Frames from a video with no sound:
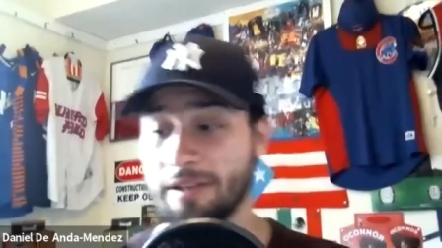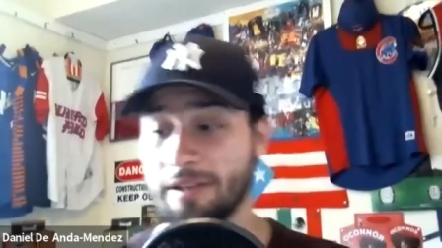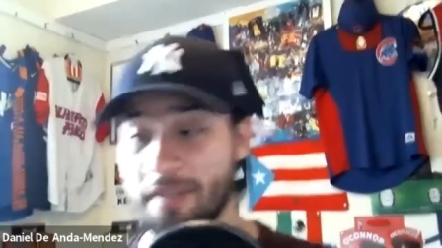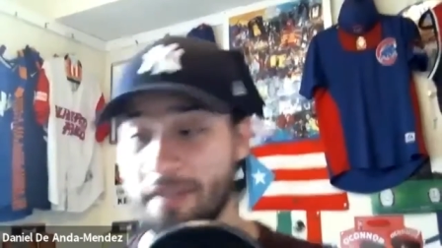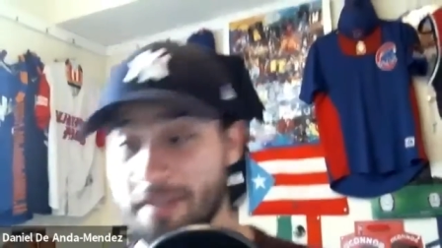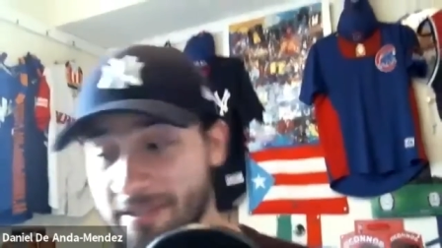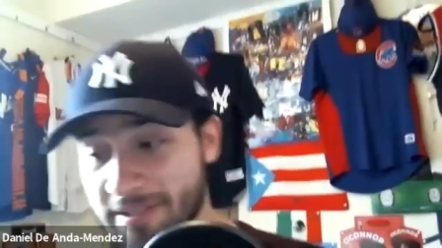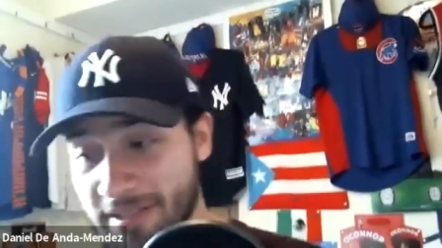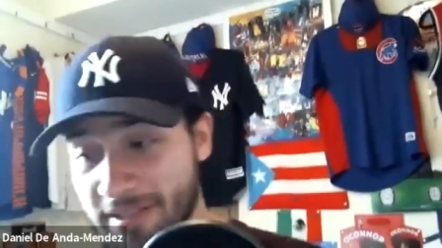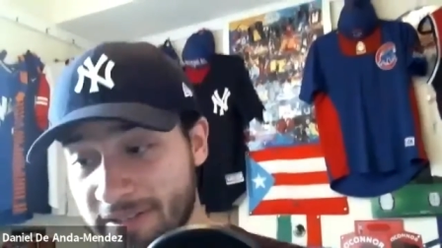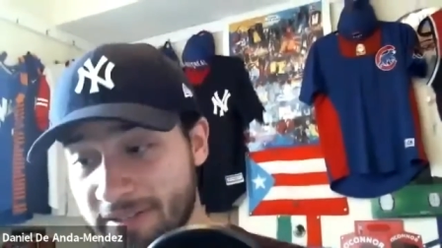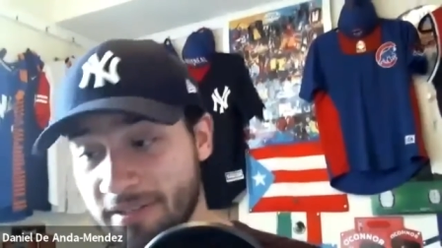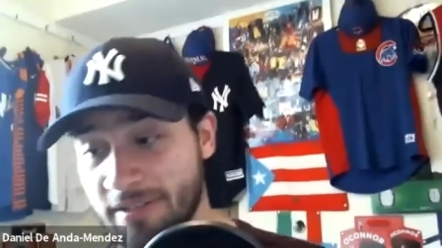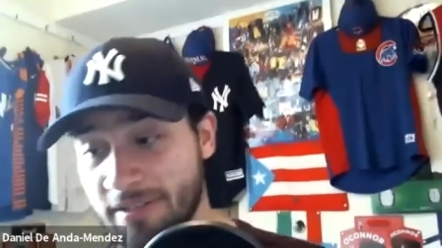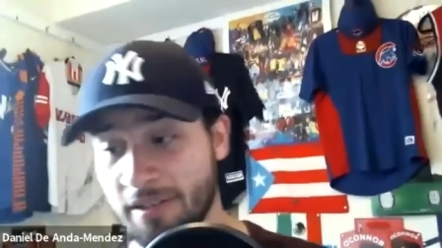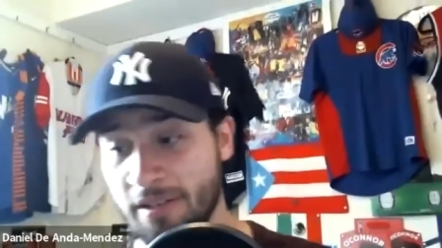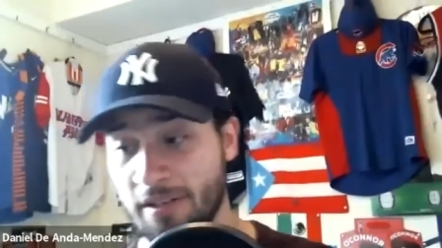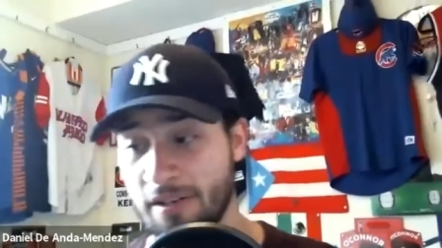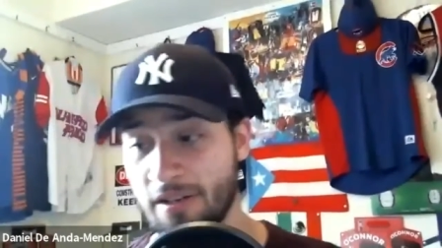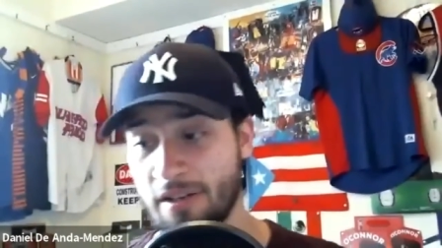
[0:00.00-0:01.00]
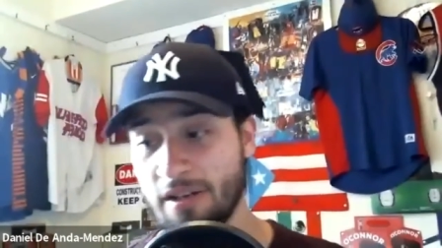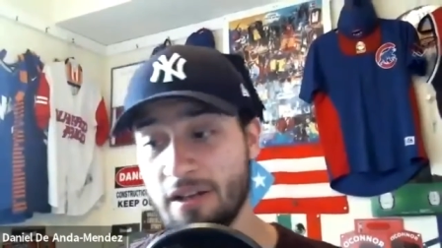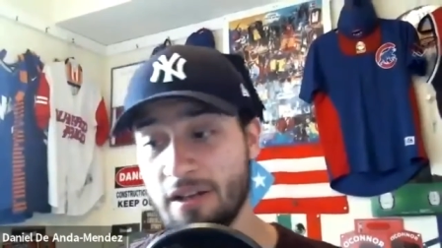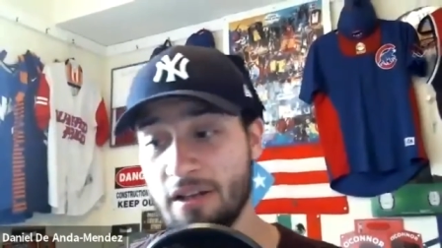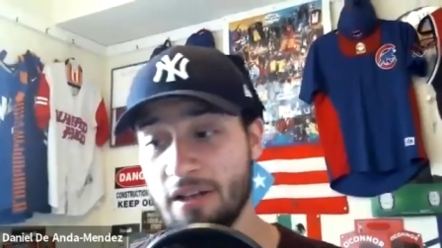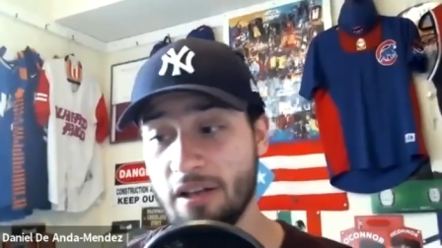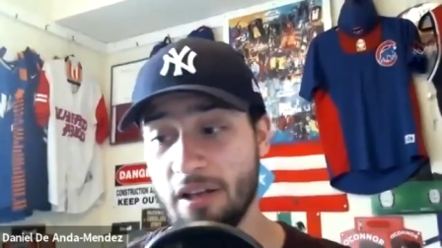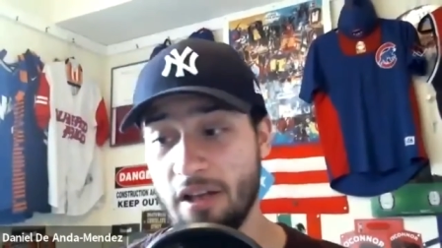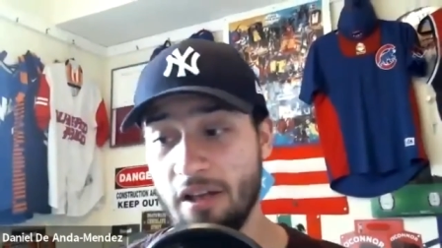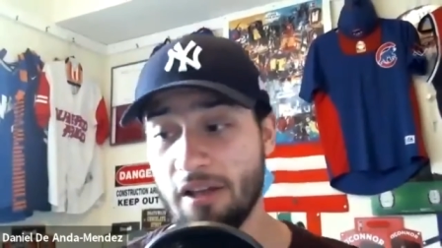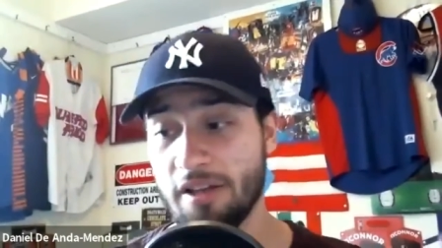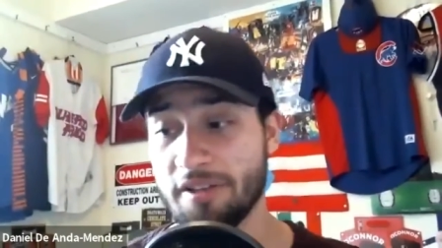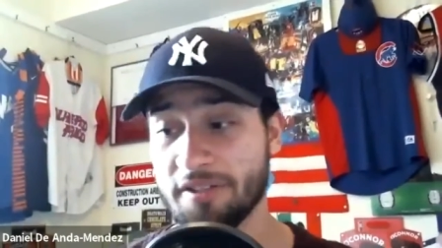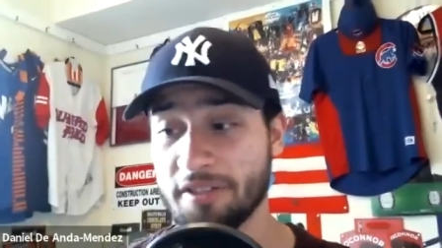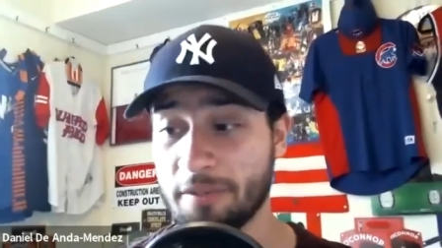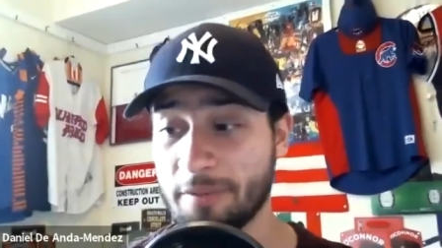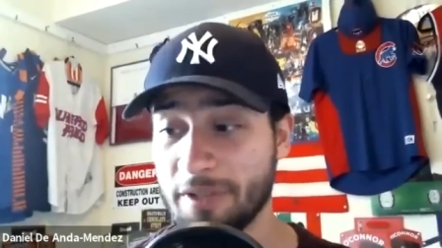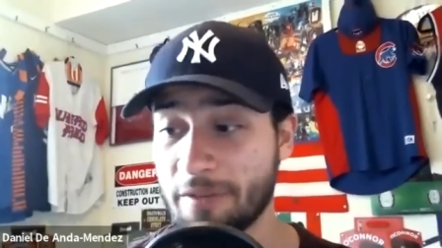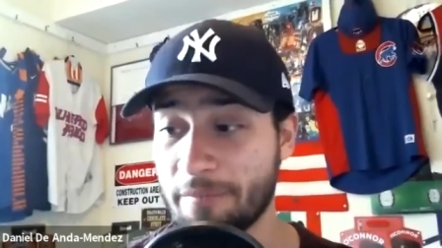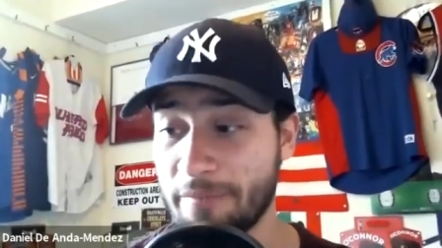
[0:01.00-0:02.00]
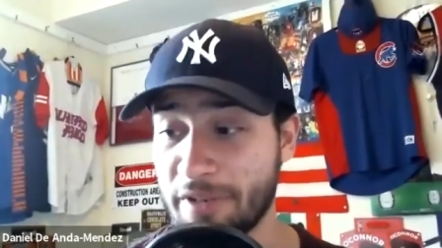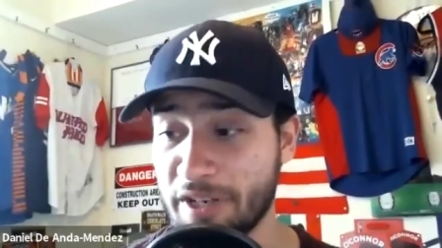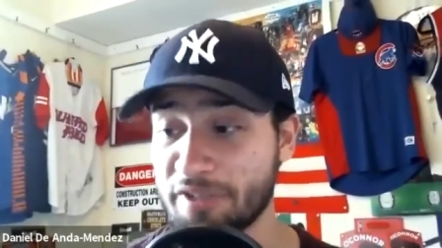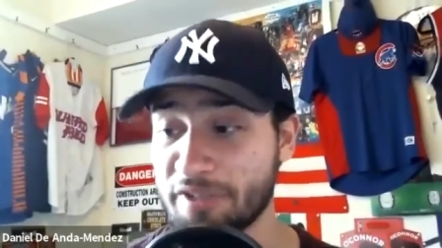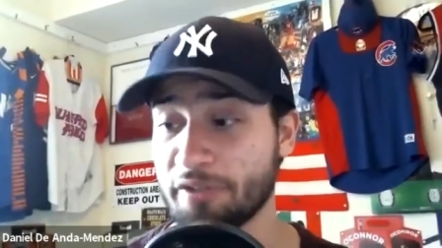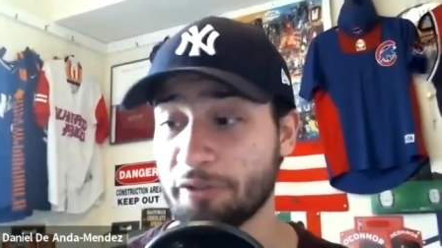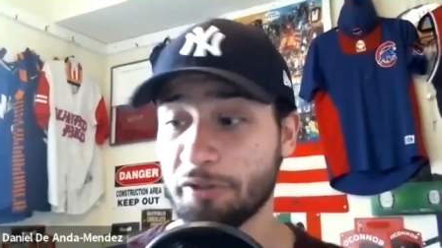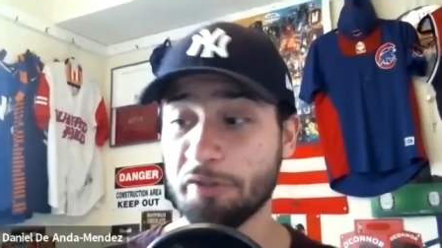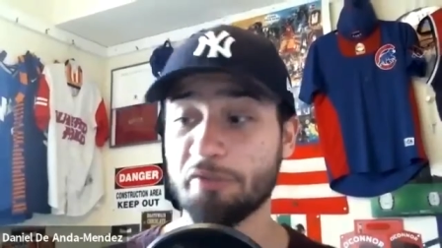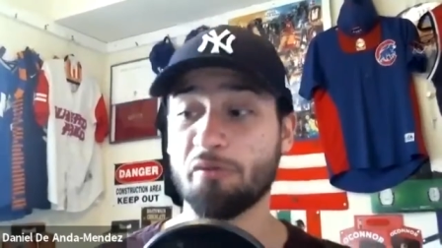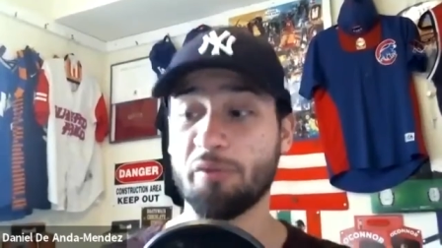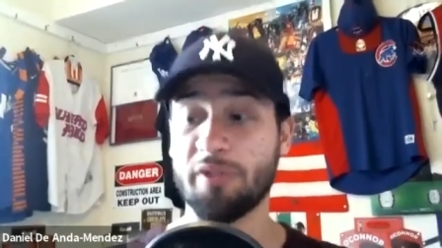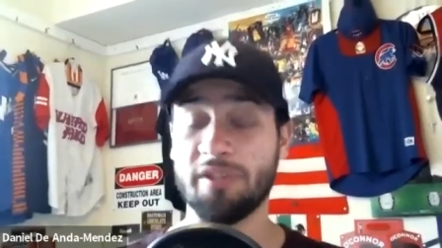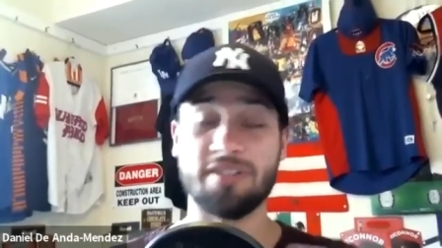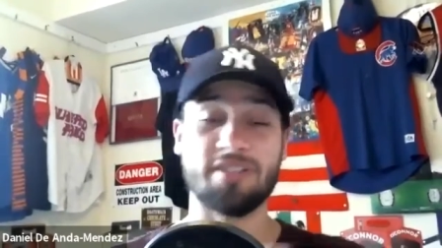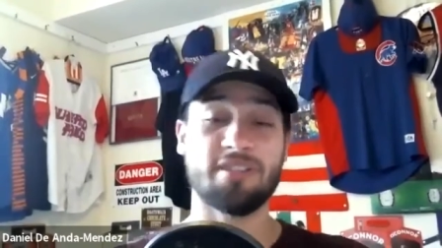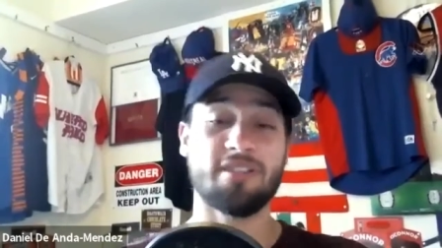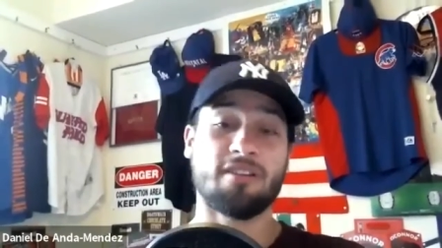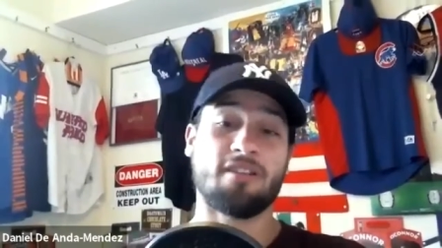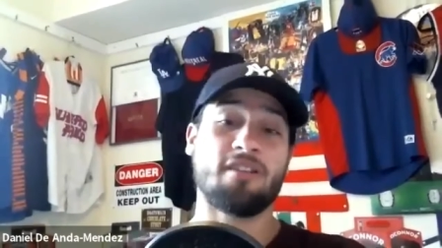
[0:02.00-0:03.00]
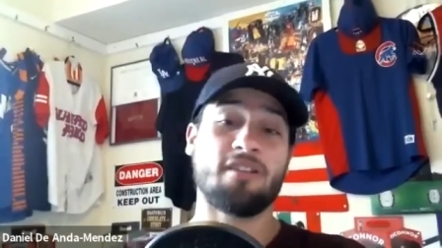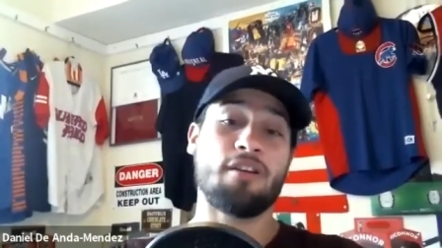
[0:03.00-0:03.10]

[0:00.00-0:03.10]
this season is going to be the Minnesota Twins.